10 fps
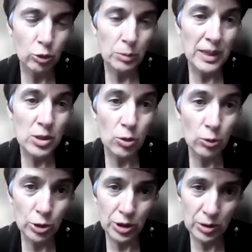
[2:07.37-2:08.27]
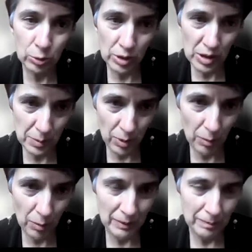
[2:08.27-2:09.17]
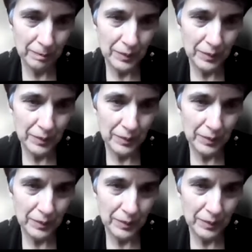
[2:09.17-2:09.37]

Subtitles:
could be a solution to this problem.